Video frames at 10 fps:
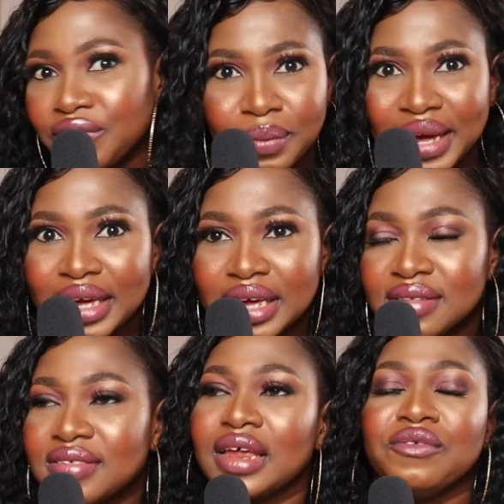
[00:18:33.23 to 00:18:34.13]
my
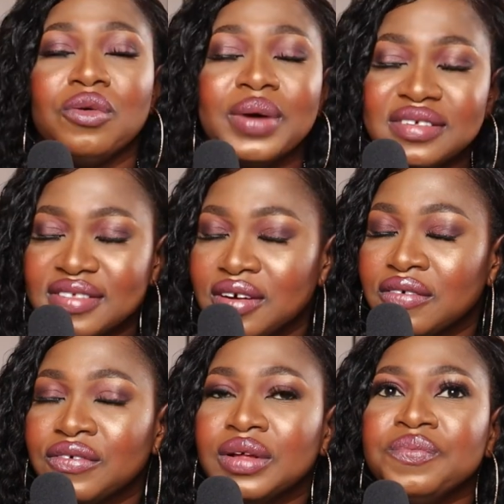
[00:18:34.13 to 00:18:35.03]
kids and for
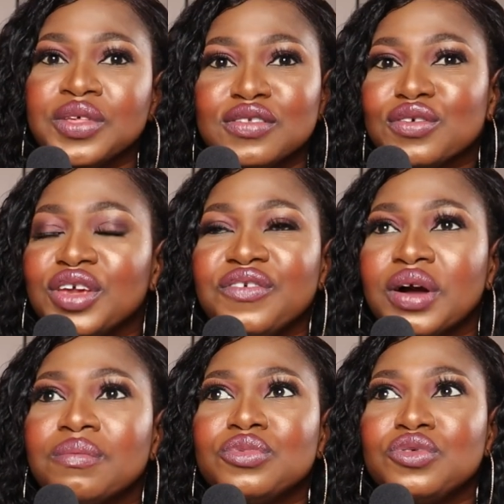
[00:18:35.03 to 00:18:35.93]
myself. So if I'm